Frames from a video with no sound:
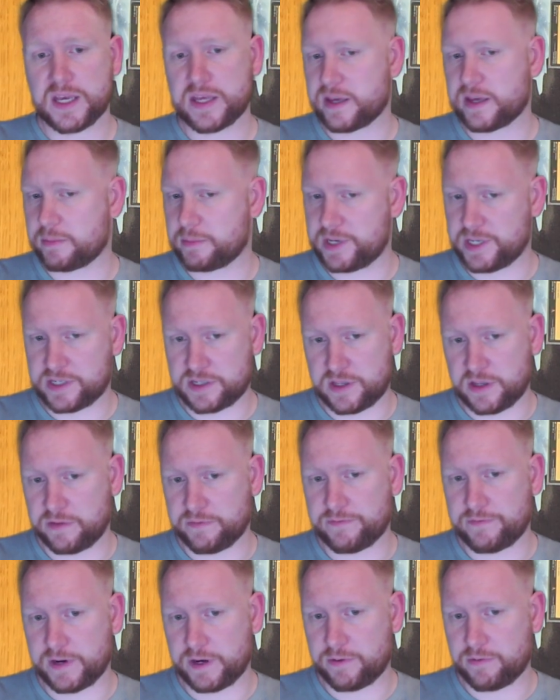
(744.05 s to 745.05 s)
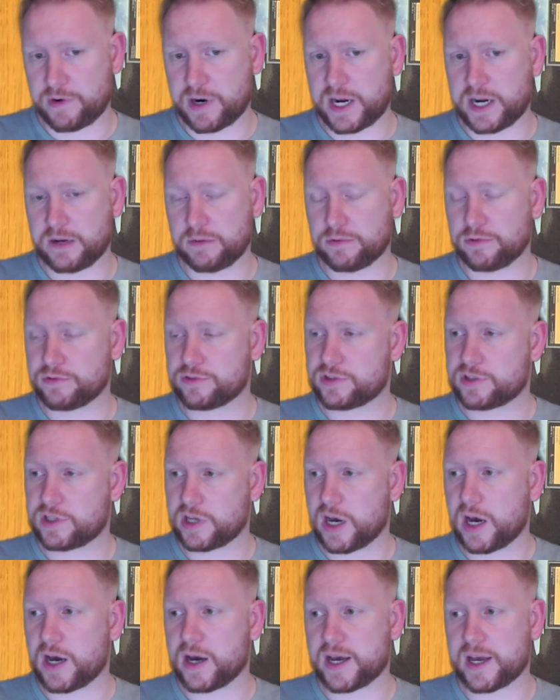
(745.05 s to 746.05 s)
that means that Flynn Rider will
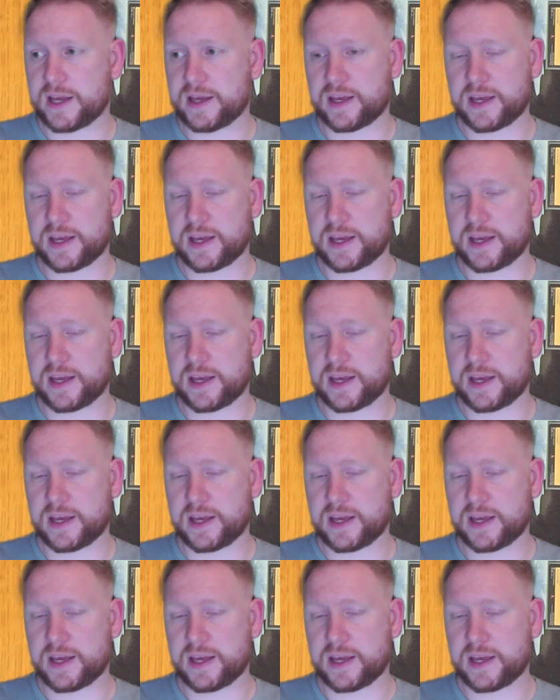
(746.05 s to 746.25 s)
start